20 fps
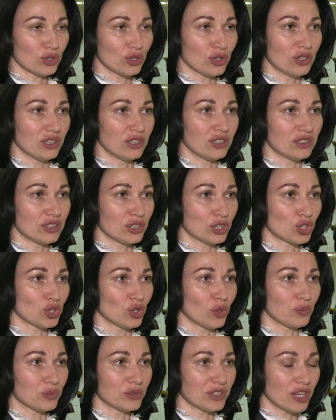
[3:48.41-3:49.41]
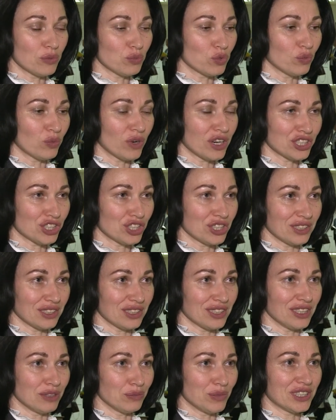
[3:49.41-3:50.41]
the term of its consideration,
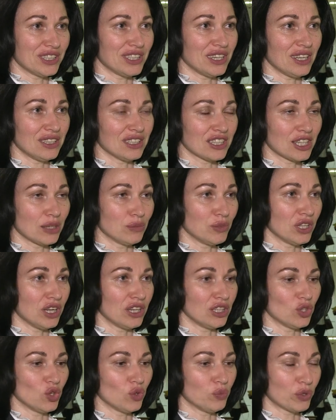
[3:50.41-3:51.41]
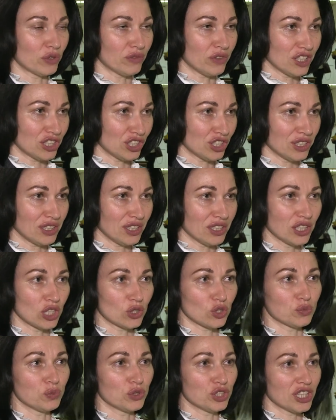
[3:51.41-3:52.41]
without seeing the materials of the
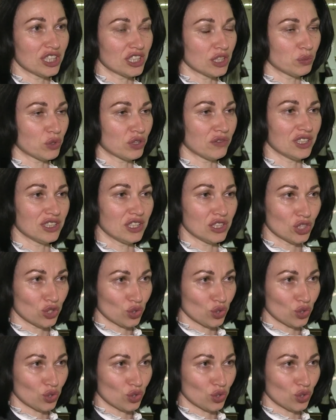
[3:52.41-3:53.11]
criminal proceedings,